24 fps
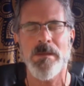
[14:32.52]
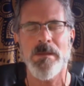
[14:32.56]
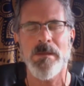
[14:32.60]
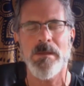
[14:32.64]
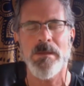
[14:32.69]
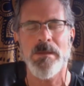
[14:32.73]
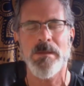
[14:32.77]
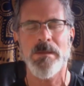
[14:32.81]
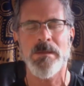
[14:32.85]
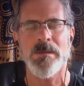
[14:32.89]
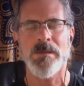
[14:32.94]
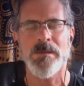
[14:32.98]

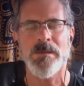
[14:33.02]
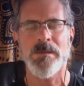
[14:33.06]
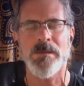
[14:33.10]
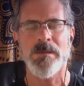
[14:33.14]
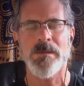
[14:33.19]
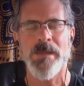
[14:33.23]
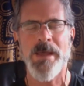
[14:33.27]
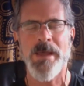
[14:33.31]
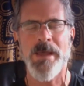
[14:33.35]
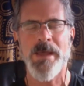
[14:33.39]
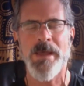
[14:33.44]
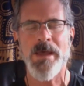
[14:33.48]

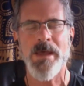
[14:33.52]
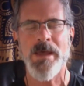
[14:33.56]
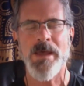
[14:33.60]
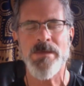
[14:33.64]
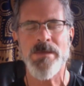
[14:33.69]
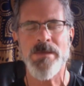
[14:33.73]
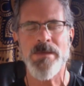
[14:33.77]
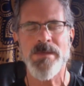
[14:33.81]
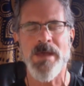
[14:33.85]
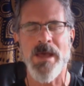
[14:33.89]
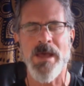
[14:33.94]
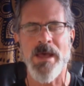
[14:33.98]
Allow
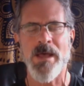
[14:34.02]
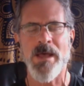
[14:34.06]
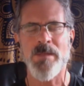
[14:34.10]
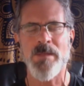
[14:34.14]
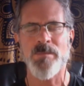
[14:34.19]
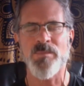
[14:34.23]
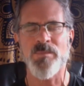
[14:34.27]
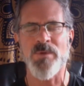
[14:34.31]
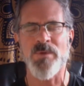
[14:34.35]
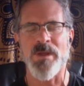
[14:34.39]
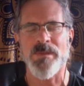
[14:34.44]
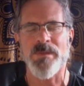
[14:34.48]
the
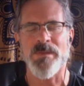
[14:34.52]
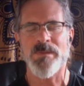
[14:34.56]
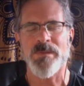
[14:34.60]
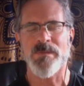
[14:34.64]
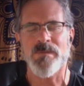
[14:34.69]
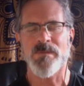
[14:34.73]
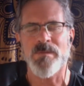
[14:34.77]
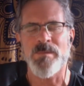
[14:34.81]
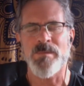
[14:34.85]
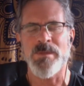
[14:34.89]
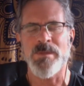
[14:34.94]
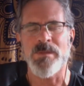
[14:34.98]
out-breath
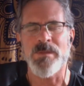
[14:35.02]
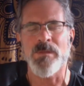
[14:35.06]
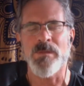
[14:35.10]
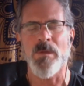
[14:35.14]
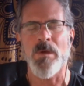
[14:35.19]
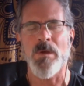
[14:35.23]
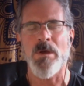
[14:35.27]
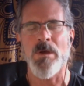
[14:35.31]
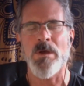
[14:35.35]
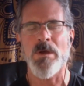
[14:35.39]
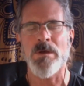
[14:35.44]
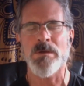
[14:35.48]
to be
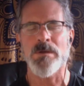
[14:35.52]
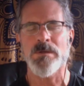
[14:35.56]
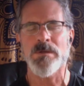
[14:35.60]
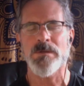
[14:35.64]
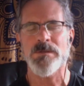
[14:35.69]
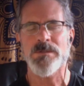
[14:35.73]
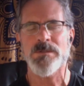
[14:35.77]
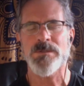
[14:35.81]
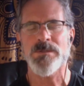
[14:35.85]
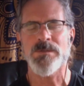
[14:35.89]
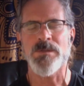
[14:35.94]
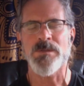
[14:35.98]
long,
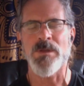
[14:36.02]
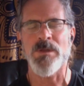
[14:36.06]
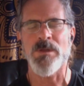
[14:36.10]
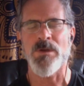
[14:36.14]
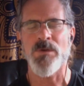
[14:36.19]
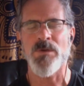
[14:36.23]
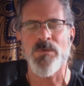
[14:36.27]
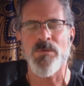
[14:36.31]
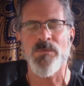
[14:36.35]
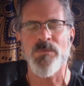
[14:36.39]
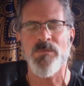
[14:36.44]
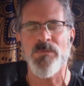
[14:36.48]

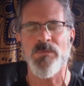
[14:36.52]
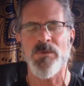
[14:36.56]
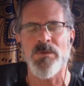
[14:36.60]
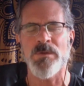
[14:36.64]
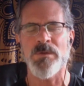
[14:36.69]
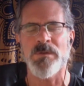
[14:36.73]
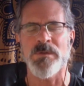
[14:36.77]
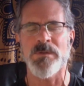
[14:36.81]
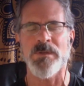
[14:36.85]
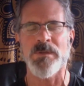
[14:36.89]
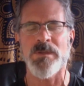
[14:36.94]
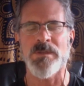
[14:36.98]
slow,
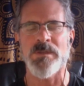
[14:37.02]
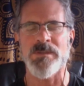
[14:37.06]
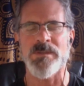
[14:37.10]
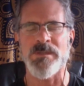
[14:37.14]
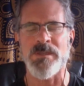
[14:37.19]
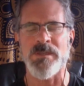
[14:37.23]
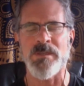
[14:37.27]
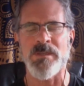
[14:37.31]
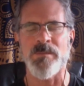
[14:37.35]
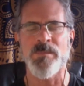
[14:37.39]
full, and deep.